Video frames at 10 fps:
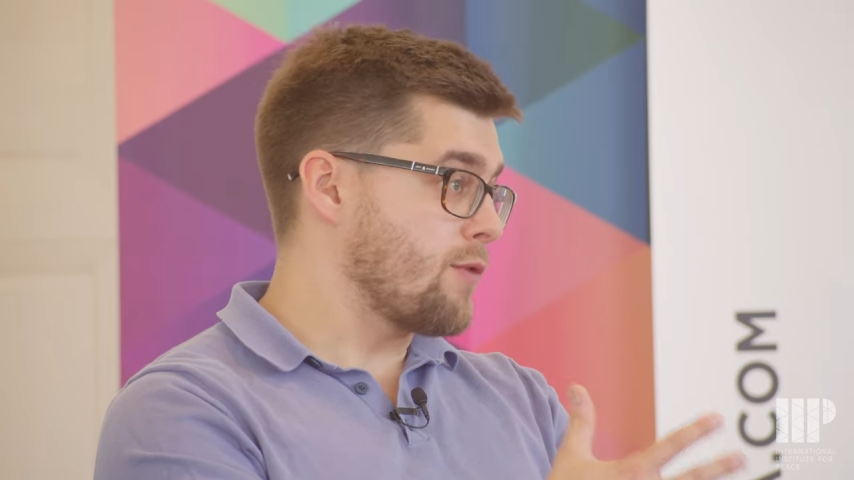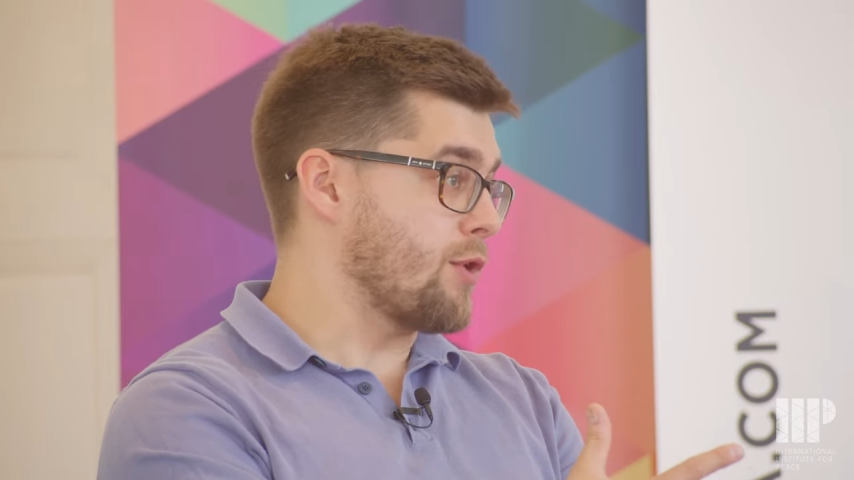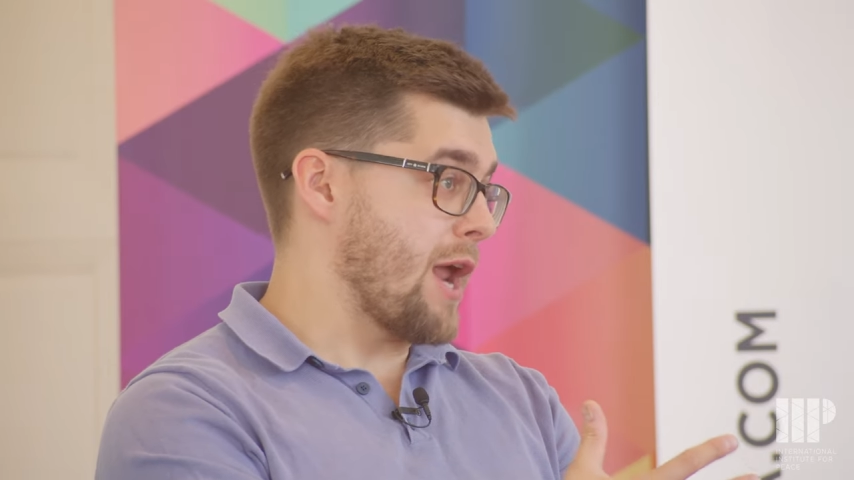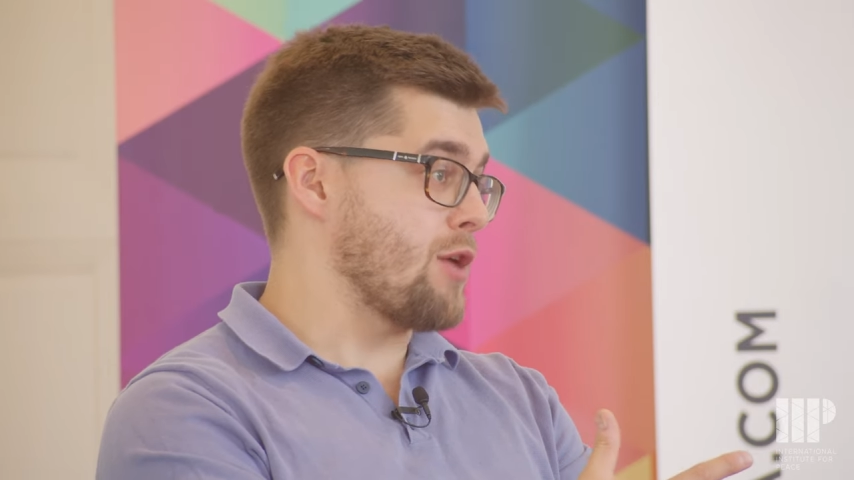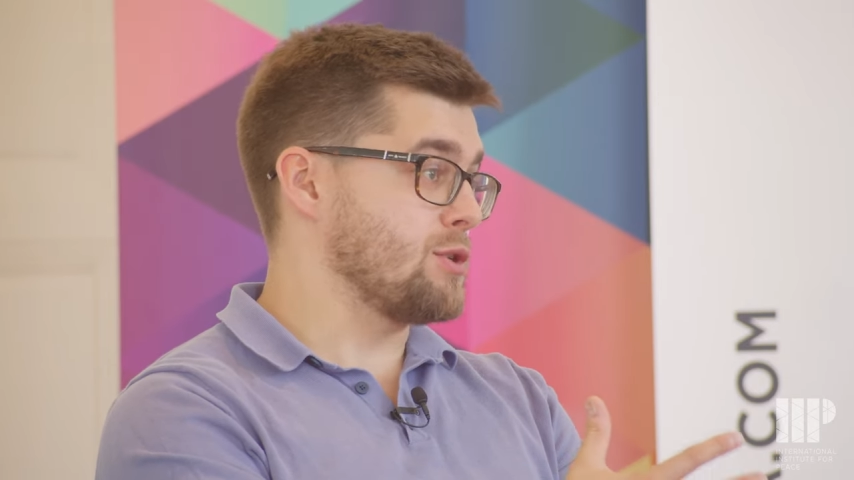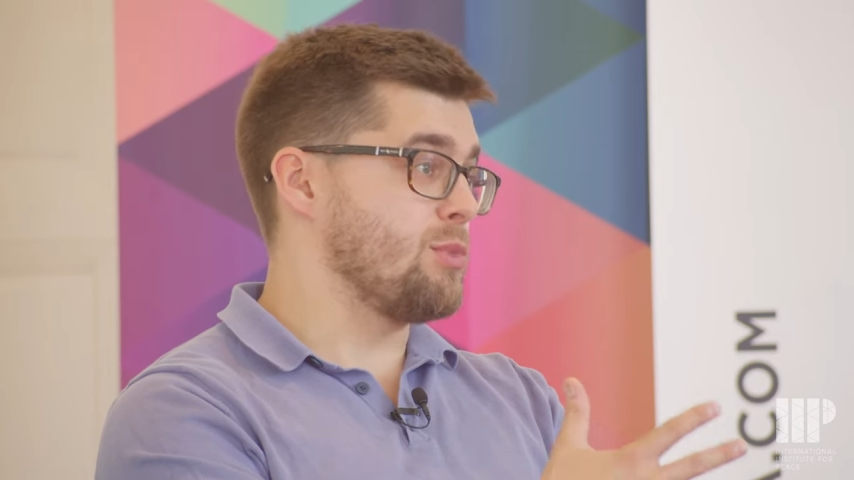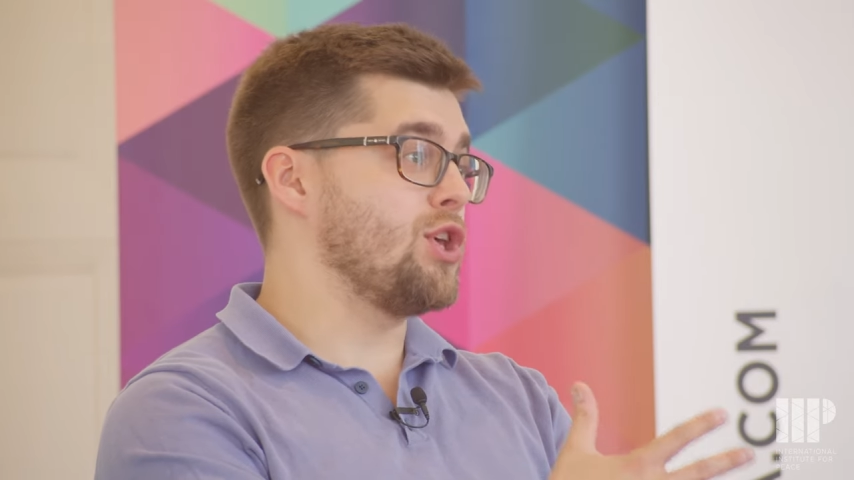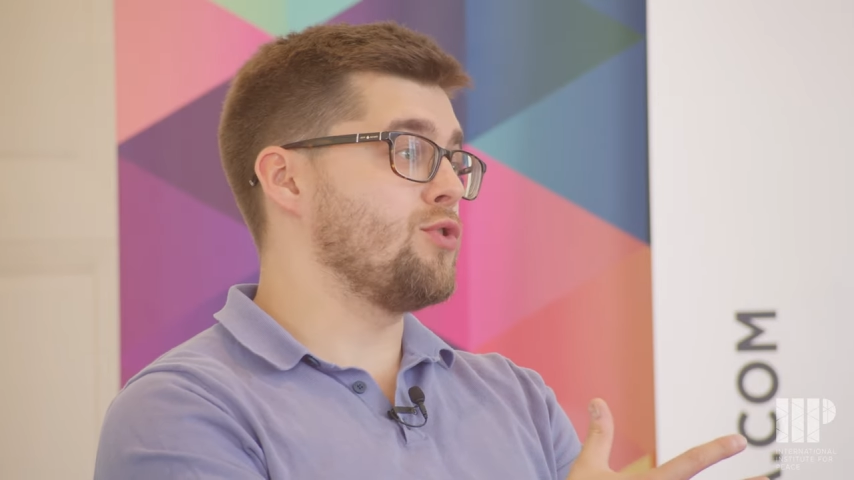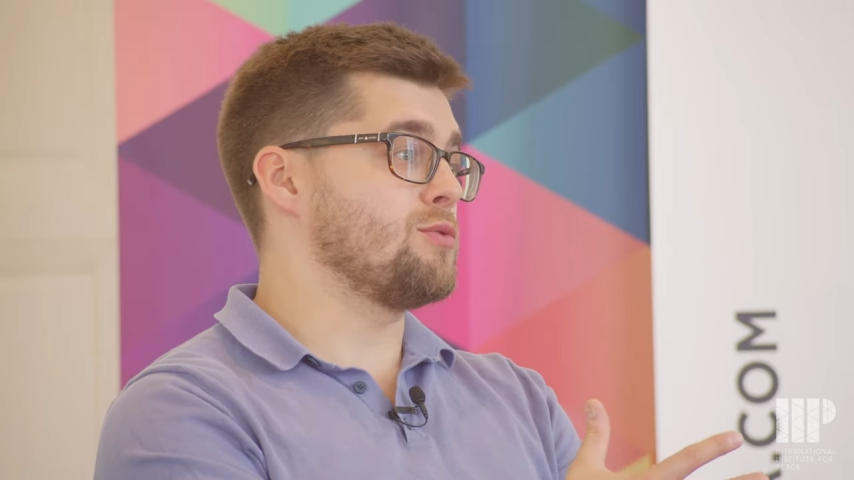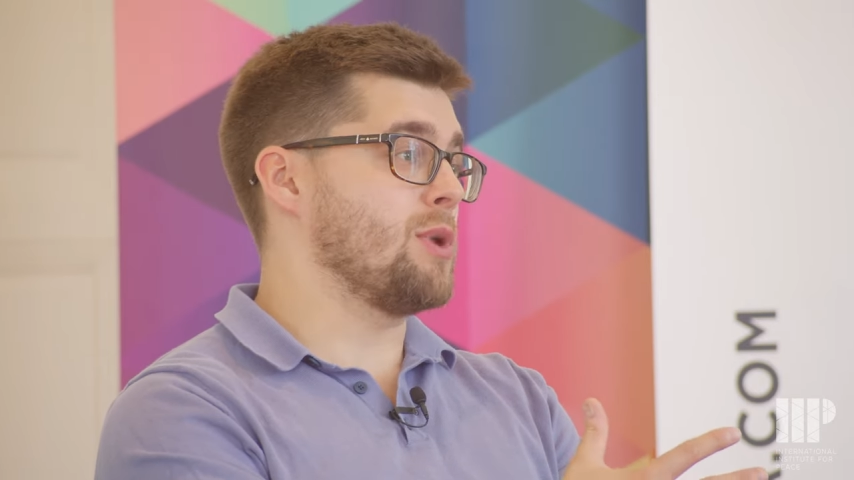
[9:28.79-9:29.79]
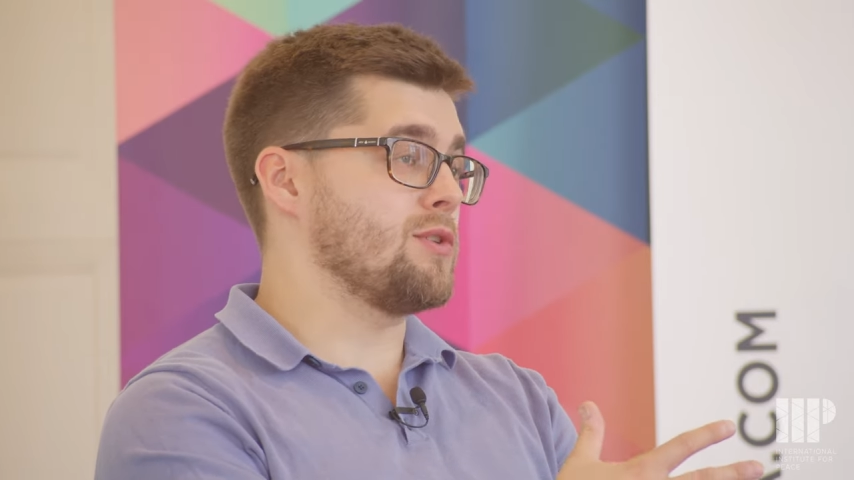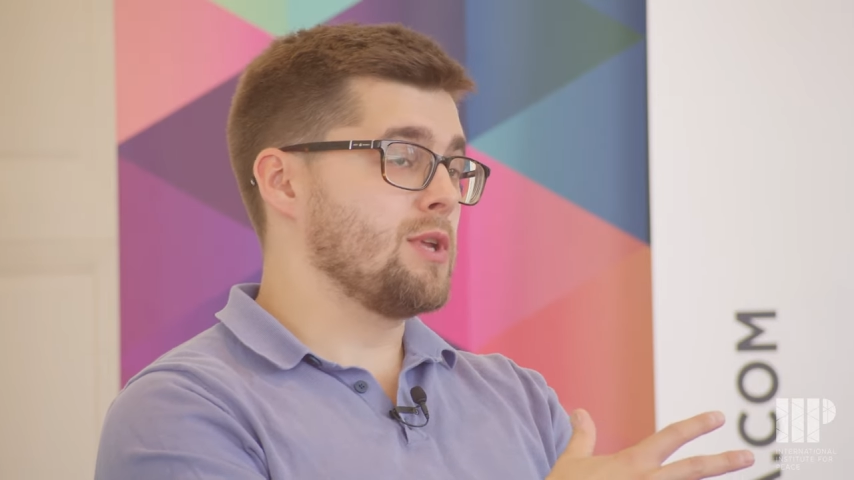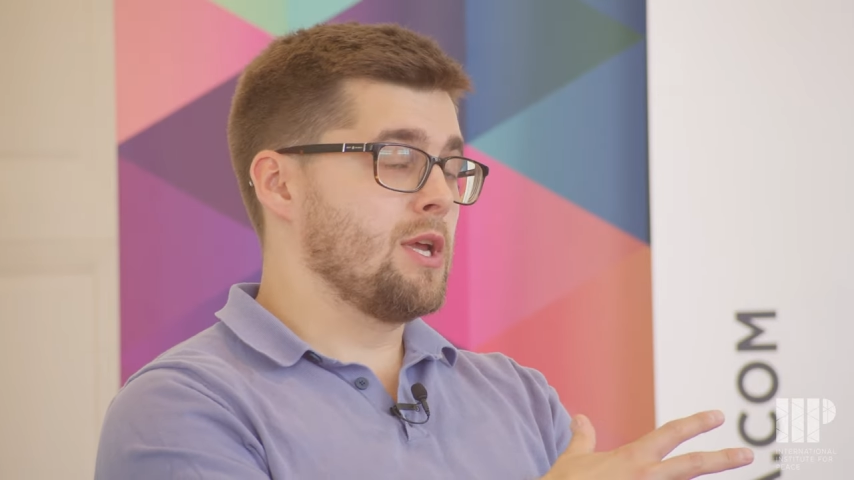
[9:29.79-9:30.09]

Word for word: for now to be used, but